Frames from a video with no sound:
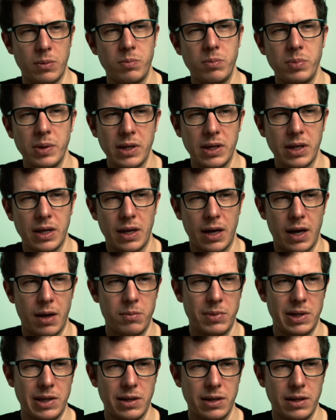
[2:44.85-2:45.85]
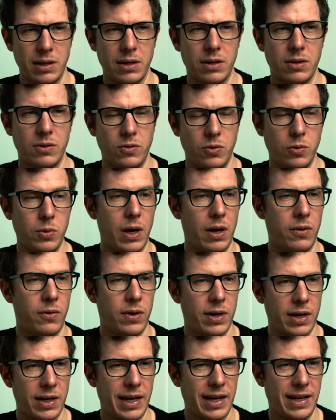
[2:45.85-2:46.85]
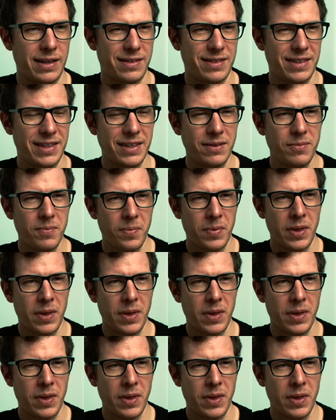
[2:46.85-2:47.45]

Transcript: BME 280.